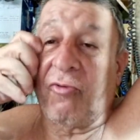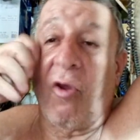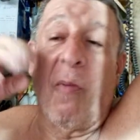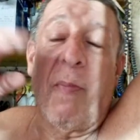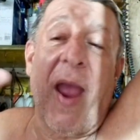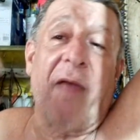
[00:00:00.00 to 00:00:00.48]

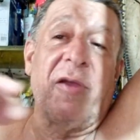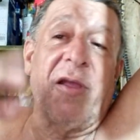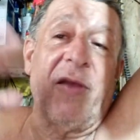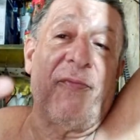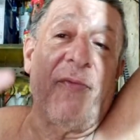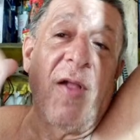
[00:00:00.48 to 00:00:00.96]
So Barry,
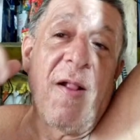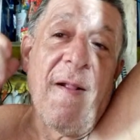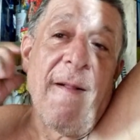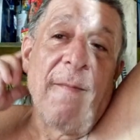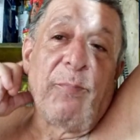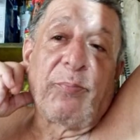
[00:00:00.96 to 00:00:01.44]
if
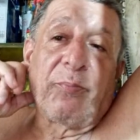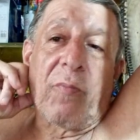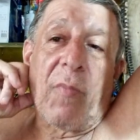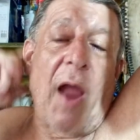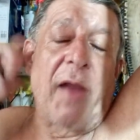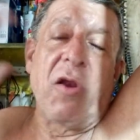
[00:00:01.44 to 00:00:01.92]

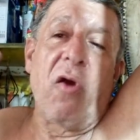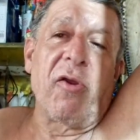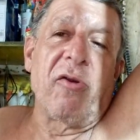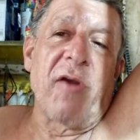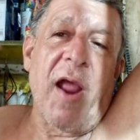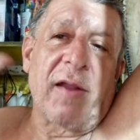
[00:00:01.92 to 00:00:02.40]
I know
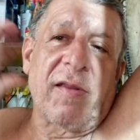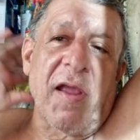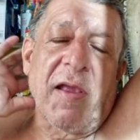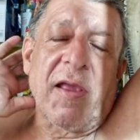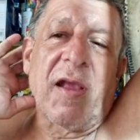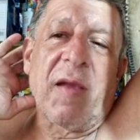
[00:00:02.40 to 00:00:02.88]
you're not
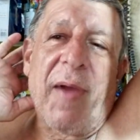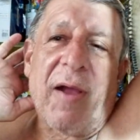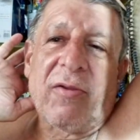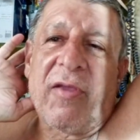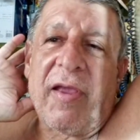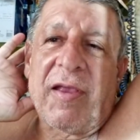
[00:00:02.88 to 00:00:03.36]
thinking
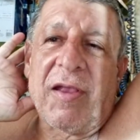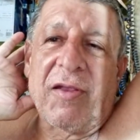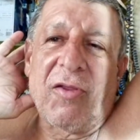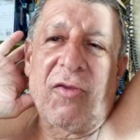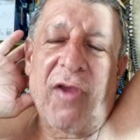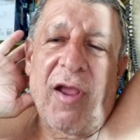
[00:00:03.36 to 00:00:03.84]
about
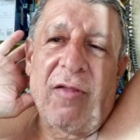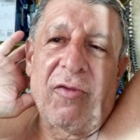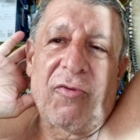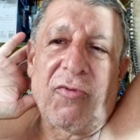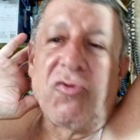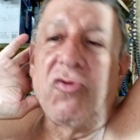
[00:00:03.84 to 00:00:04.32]
taking the
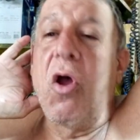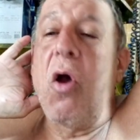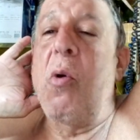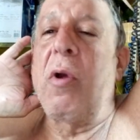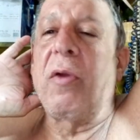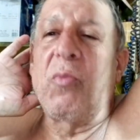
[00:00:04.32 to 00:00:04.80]
challenge,
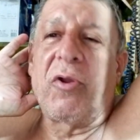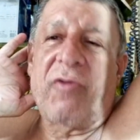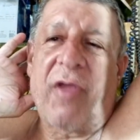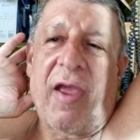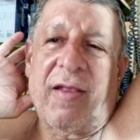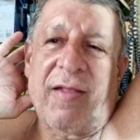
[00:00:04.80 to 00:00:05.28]
no one would
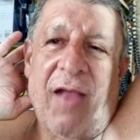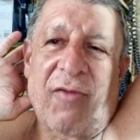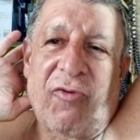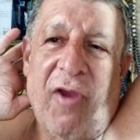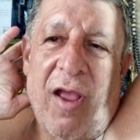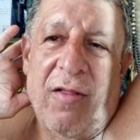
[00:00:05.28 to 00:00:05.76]
take
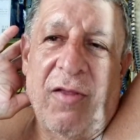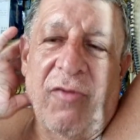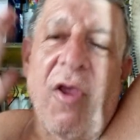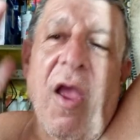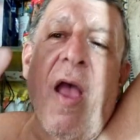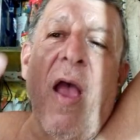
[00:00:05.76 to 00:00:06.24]
that challenge.